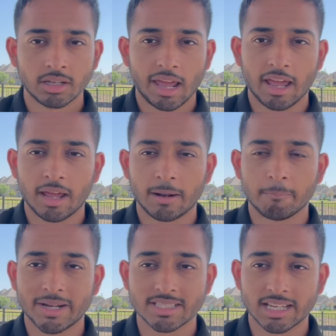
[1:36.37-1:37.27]
and
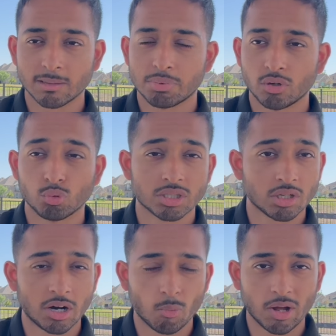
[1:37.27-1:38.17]
my second period would
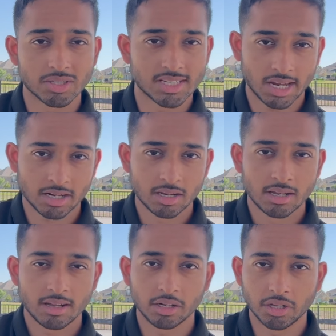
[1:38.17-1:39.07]
start around 10
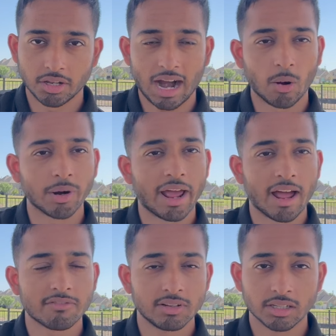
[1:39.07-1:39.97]
another hour and a
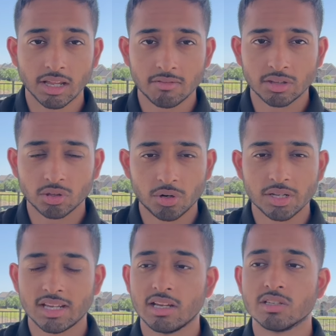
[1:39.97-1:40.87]
half
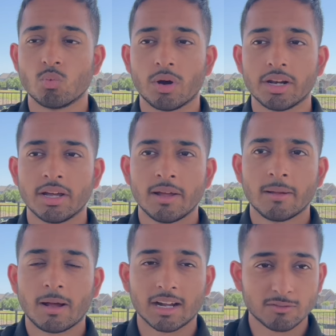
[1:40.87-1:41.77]
11.30 is when
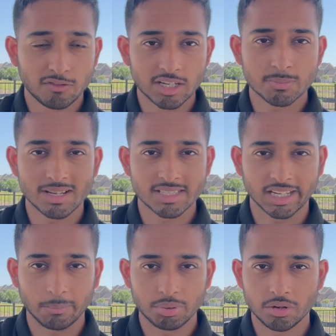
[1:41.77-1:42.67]
I'd finish my
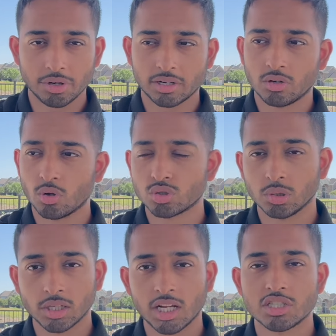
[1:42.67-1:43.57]
second period, go to
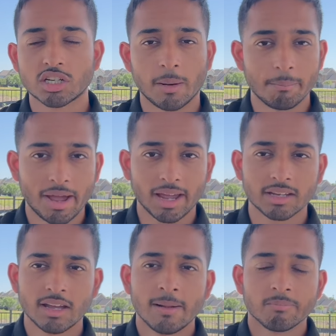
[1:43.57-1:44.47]
lunch, come back.
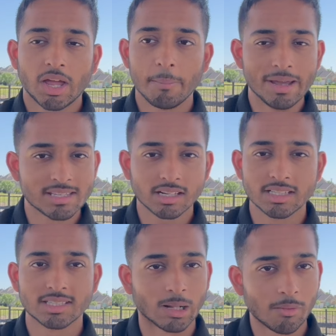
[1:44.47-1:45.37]
I
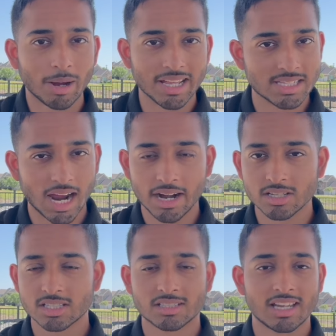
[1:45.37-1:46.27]
basically still have my entire
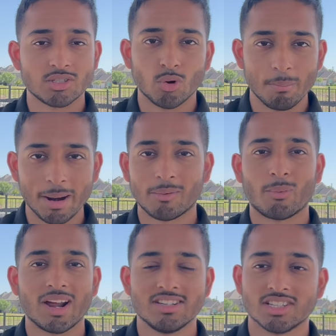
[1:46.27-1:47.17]
schedule
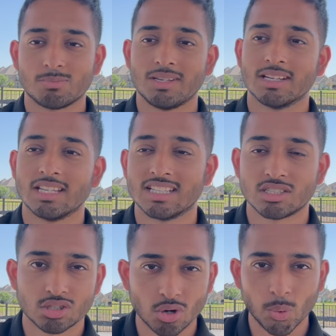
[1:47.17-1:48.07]
memorized just because it's
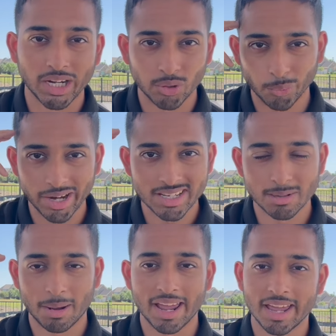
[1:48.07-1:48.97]
so ingrained
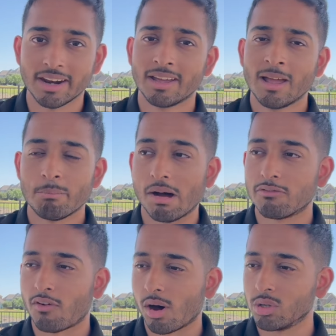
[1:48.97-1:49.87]
in my head. By
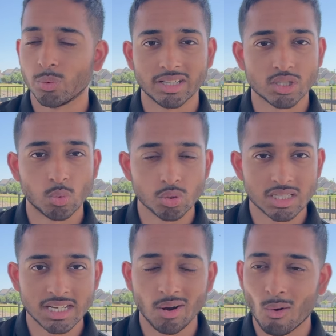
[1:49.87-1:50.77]
following this
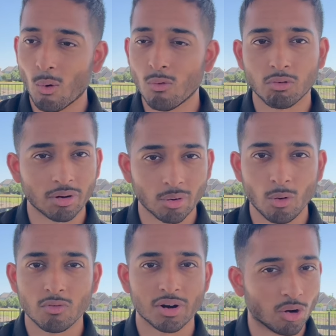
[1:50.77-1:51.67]
routine over and
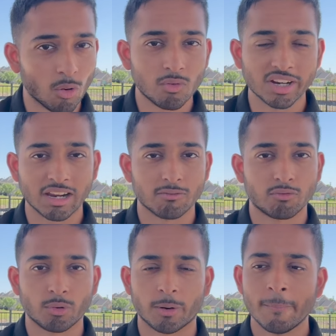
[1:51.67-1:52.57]
over and over again
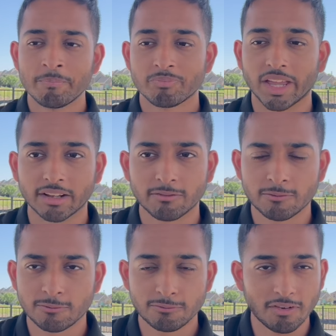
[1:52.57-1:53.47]
for like
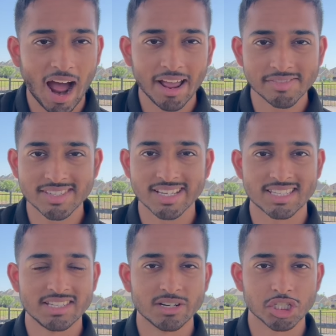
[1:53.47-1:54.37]
five,
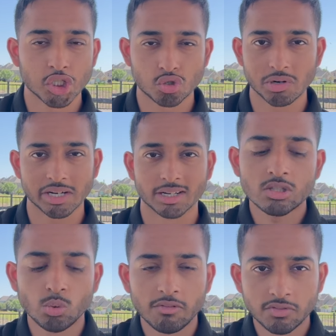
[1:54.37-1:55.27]
six years straight.
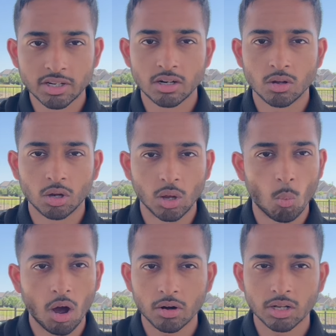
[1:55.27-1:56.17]
So I figured, okay,
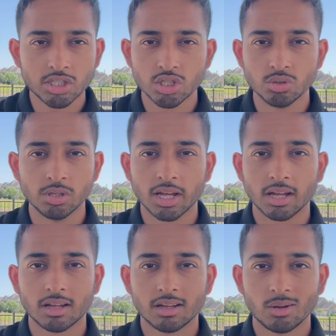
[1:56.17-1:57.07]
why don't I just do that?
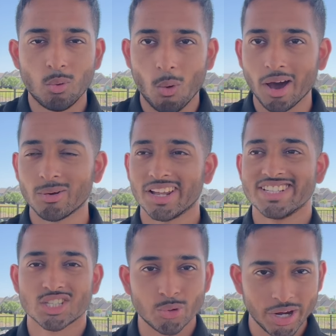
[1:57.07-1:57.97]
Why don't I
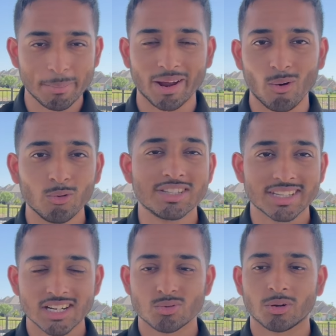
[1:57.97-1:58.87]
just create my own
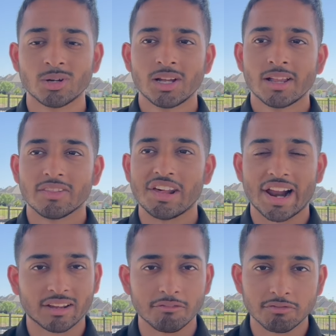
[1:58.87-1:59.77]
schedule that
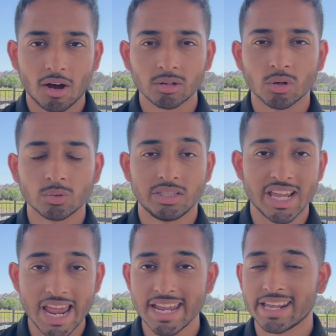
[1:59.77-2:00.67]
I can follow
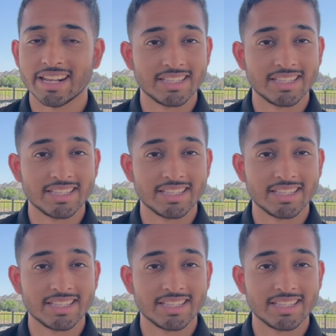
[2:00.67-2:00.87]
day in and